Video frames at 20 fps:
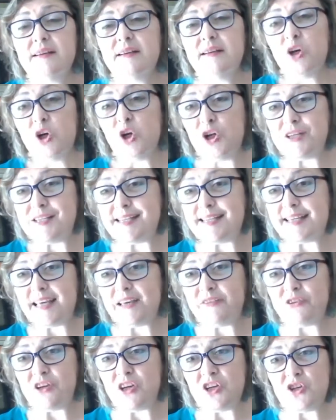
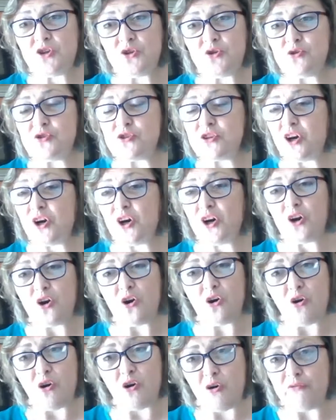Holistic issues are
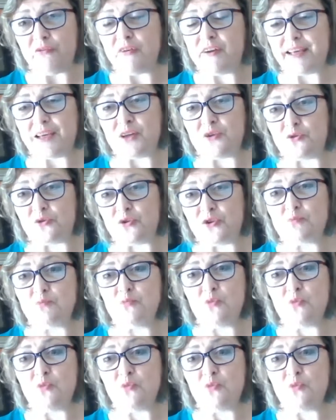often ignored.